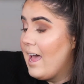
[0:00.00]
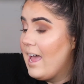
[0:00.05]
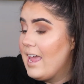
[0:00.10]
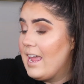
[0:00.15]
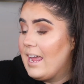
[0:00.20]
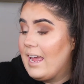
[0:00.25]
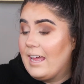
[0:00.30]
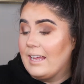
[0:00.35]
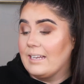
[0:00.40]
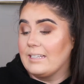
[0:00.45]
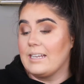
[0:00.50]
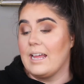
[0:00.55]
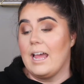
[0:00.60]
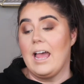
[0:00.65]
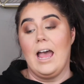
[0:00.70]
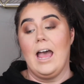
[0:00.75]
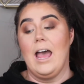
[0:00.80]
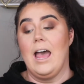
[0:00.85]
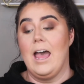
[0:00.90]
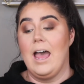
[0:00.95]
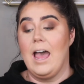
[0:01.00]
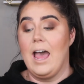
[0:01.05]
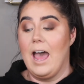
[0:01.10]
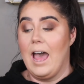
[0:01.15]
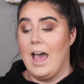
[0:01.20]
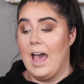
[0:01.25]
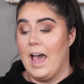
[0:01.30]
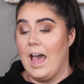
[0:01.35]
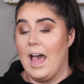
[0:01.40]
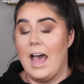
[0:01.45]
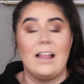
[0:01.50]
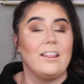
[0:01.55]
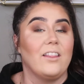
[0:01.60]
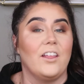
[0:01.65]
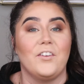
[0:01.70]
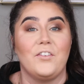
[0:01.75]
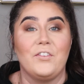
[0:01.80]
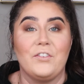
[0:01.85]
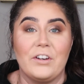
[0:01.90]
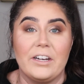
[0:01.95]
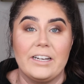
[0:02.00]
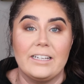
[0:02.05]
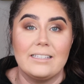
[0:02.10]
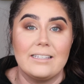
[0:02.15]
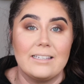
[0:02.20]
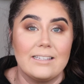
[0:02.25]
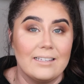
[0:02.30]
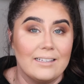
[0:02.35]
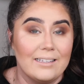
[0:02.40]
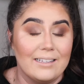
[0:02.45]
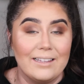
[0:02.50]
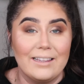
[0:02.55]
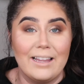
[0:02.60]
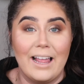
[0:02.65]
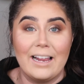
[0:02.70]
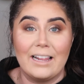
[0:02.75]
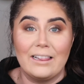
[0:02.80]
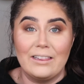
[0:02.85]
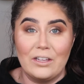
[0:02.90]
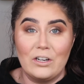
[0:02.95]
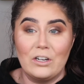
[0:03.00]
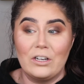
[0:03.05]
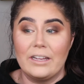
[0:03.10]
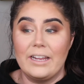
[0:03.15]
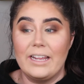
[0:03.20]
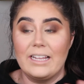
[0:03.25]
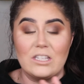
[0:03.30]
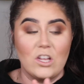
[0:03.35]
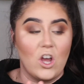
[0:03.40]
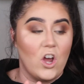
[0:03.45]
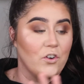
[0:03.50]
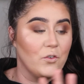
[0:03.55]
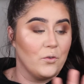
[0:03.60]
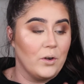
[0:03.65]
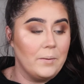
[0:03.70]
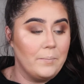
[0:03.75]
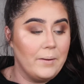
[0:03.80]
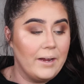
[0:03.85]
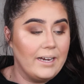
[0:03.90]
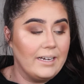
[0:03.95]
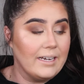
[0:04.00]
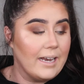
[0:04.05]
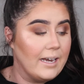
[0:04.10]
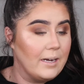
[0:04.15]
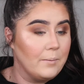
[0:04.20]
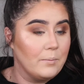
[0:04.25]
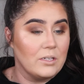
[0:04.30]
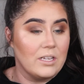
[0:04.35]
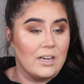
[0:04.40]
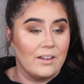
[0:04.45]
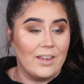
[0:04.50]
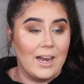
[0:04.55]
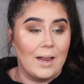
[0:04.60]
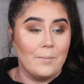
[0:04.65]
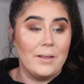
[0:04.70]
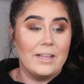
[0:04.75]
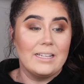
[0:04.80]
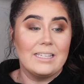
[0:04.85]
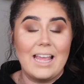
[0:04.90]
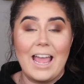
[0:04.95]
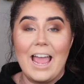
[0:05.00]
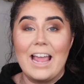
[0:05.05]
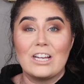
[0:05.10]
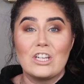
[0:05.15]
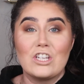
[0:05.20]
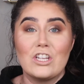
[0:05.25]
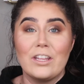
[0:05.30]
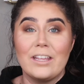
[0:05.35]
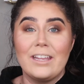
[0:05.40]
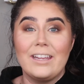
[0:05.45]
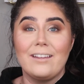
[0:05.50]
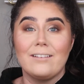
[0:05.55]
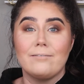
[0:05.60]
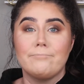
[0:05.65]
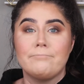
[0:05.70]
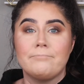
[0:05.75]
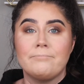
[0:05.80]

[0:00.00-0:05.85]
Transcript: and I love Friends. Like, literally, it's on repeat 90% of the time. It's actually